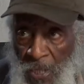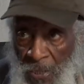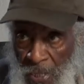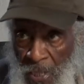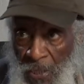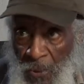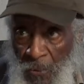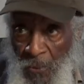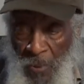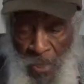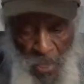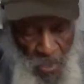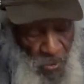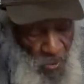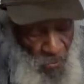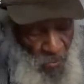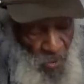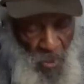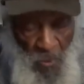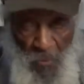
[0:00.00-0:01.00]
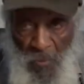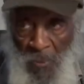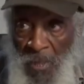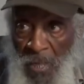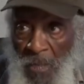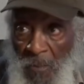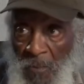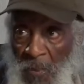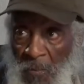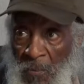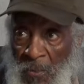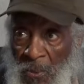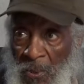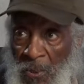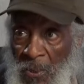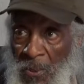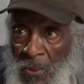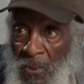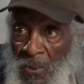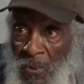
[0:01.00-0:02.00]
And that creates some other
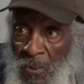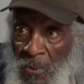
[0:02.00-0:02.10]
problems.